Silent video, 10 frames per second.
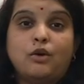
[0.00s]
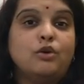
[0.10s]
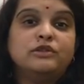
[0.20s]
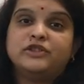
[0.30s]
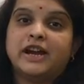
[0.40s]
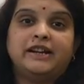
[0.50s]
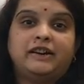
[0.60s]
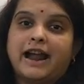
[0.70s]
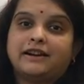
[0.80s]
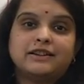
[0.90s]
the whole
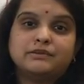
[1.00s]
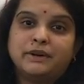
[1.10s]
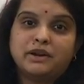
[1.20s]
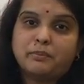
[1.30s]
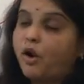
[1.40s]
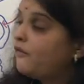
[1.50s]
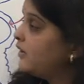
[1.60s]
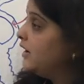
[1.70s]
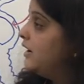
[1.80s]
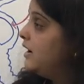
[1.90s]
GI tract is made up of.